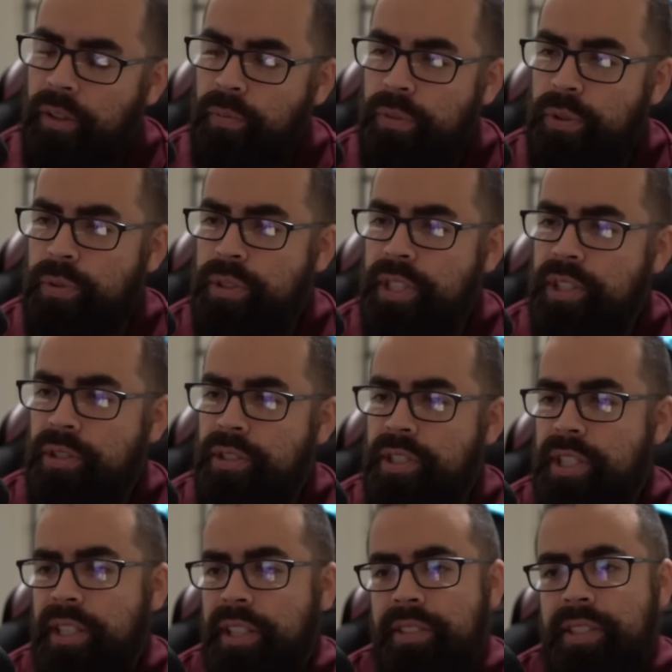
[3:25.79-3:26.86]
which was
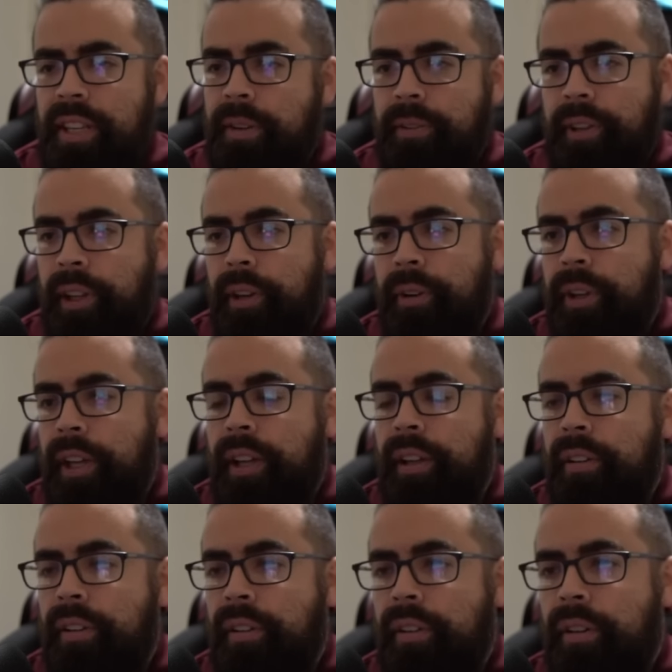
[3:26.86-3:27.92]
interesting because then I was like,
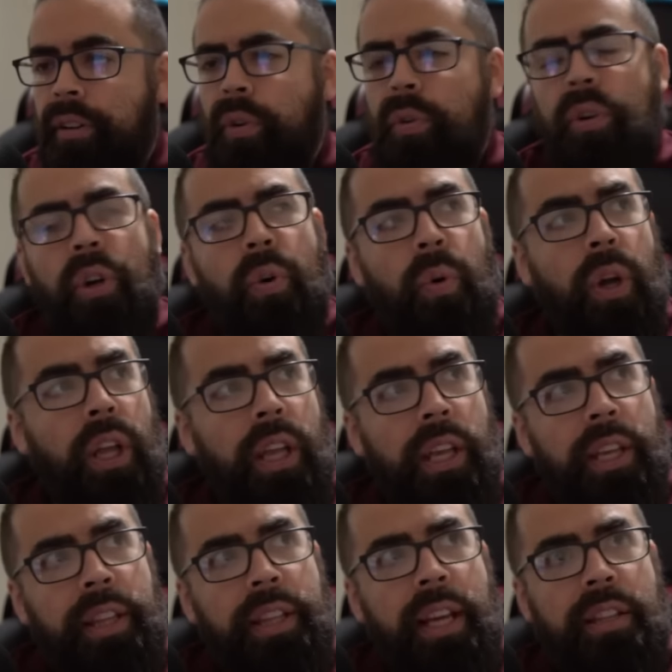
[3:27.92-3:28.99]
okay, oh no,
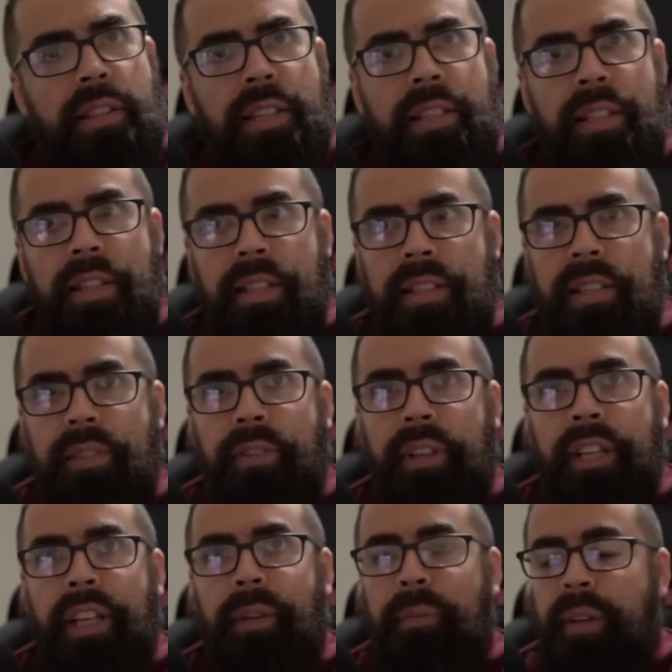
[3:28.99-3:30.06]
that's a different
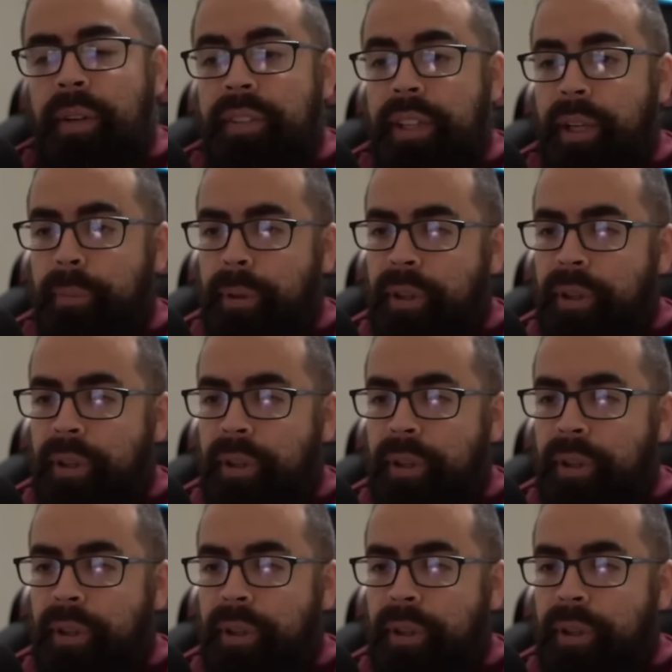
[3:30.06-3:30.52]
game coming up.